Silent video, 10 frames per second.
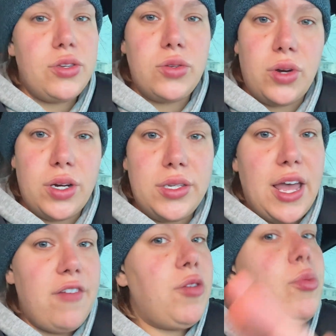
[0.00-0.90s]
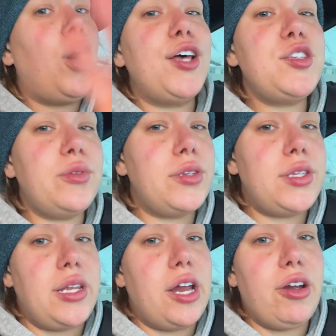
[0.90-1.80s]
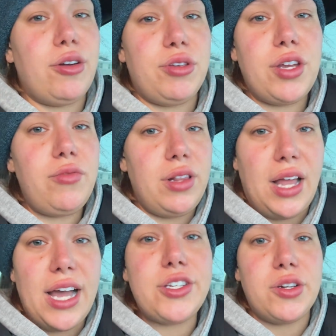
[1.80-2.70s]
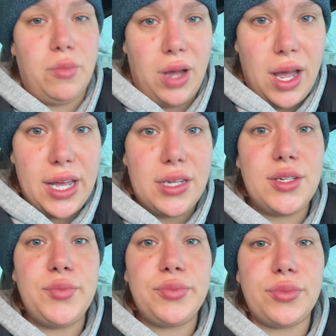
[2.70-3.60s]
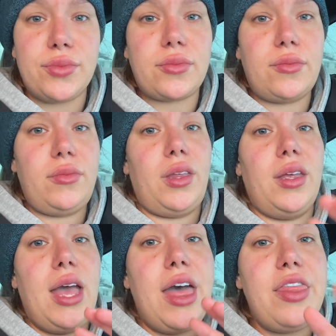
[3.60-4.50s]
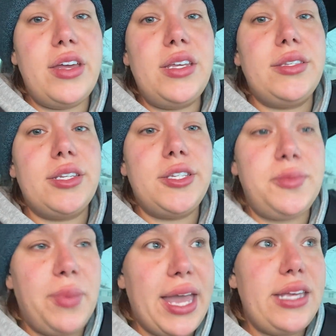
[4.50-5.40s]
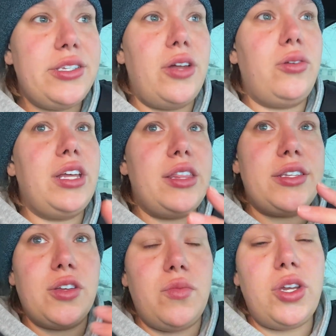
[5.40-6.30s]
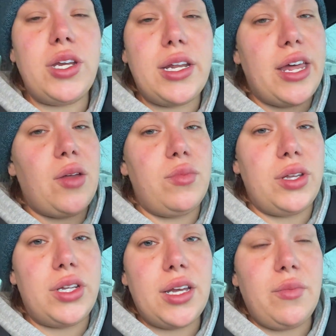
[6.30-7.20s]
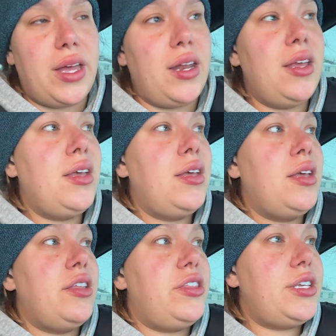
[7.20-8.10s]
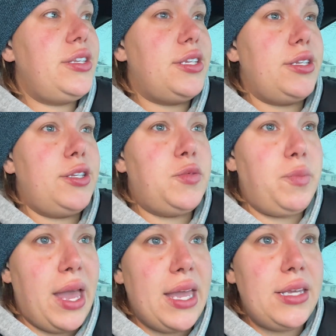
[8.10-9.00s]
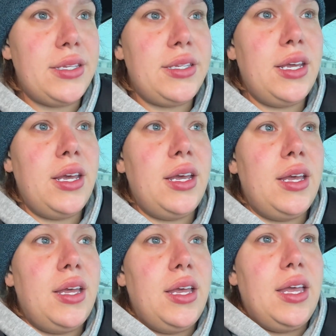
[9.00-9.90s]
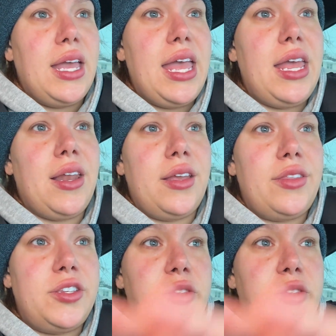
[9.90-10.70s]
source, every possible scenario. You can relax your mind. And this space, not only this community that I'm building, but this space in the